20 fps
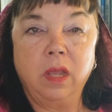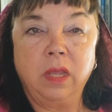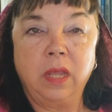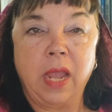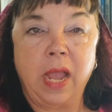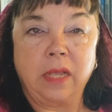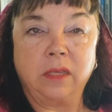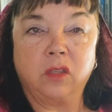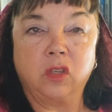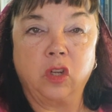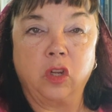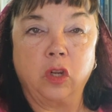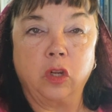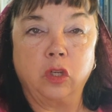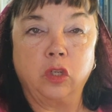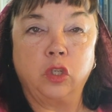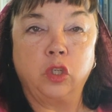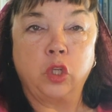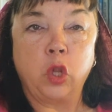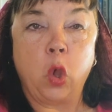
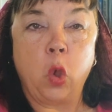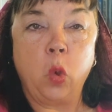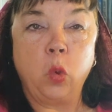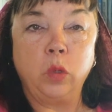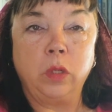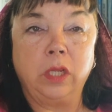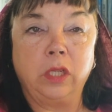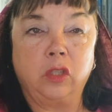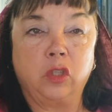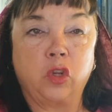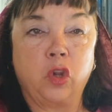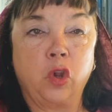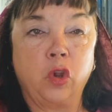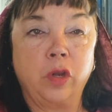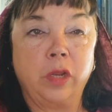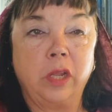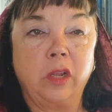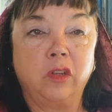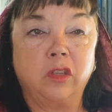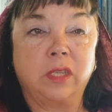Yazdegerd told his
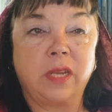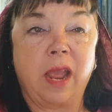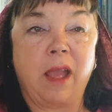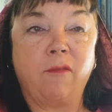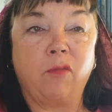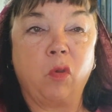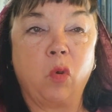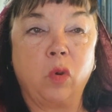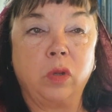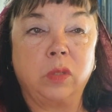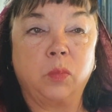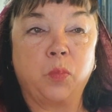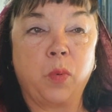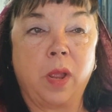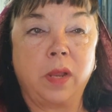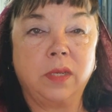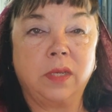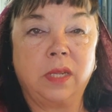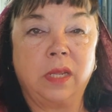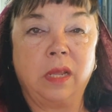courtiers to have the horse
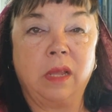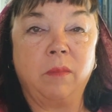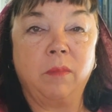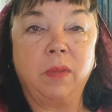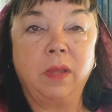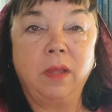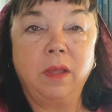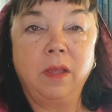brought to him.